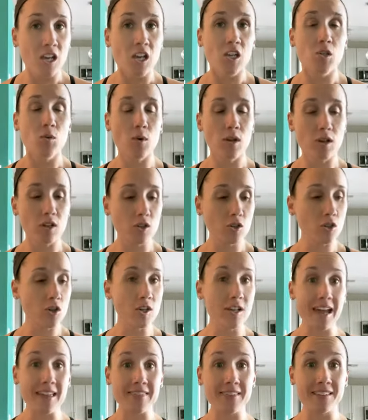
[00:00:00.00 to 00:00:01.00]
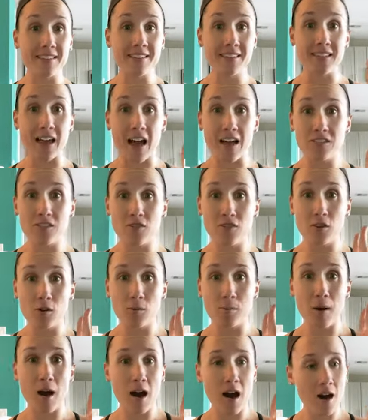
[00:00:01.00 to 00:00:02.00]
you want to look at the size of your
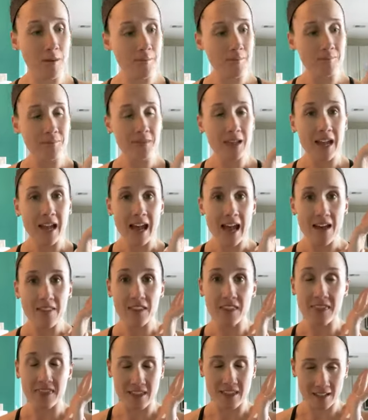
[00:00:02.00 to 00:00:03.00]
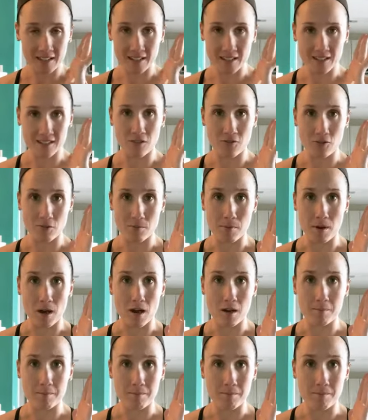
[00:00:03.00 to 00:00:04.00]
palm and the thickness of your palm.